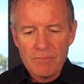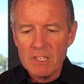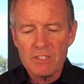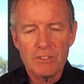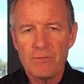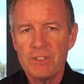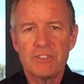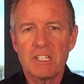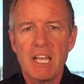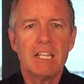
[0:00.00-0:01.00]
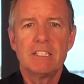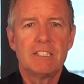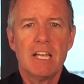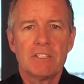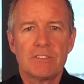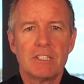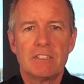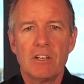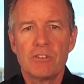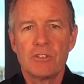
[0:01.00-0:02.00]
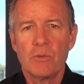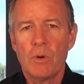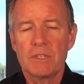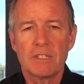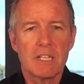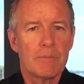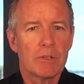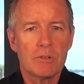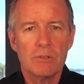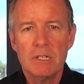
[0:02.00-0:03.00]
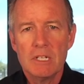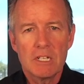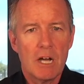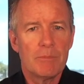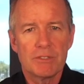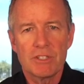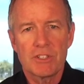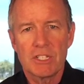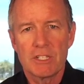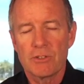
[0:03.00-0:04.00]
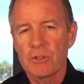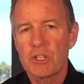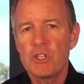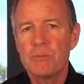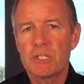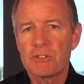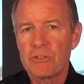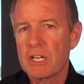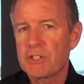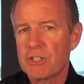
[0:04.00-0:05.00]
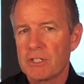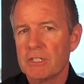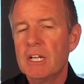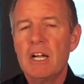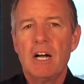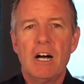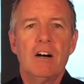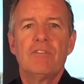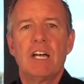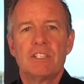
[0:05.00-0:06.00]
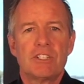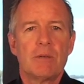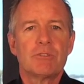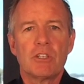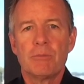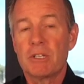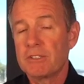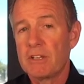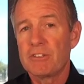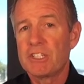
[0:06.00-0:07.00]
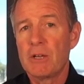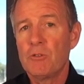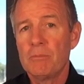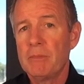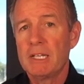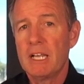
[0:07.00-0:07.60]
sophisticated test and tell you what the chemical composition is, or the cubic structure of that gemstone, because every gem might